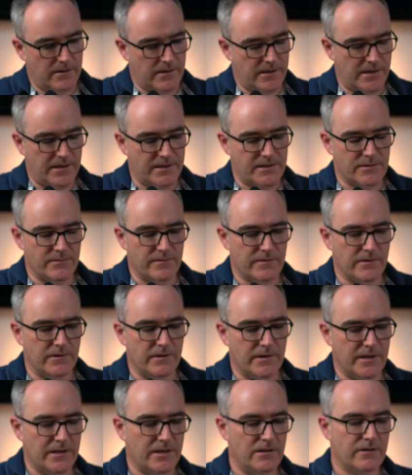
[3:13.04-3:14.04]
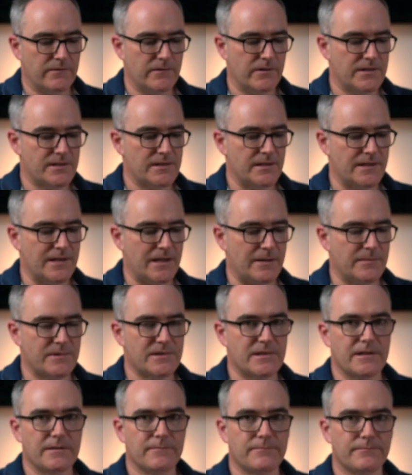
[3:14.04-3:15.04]
Okay, so we've got a universal
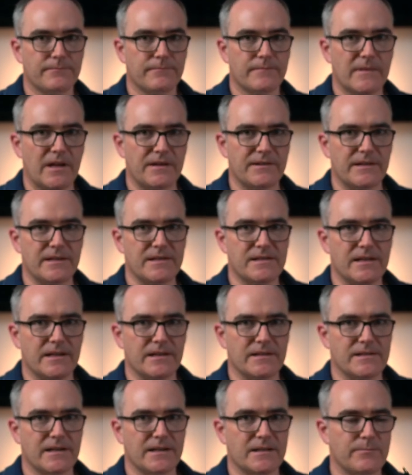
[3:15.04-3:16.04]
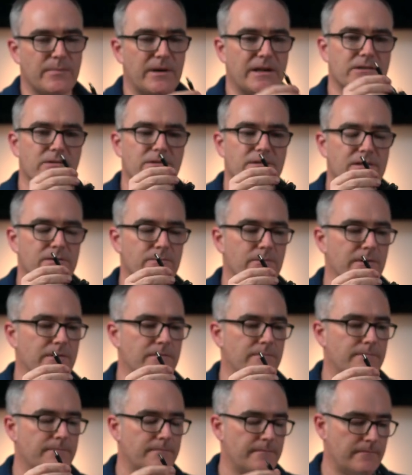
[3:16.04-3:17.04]
adapter. I think this thing takes batteries as
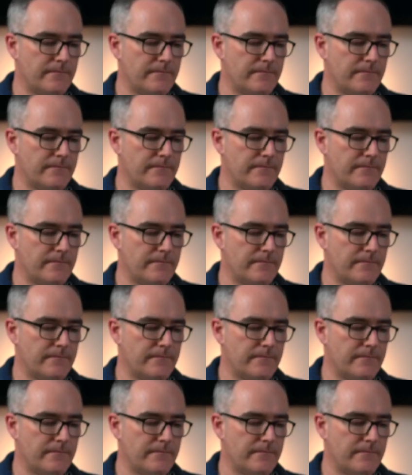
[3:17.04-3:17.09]
well.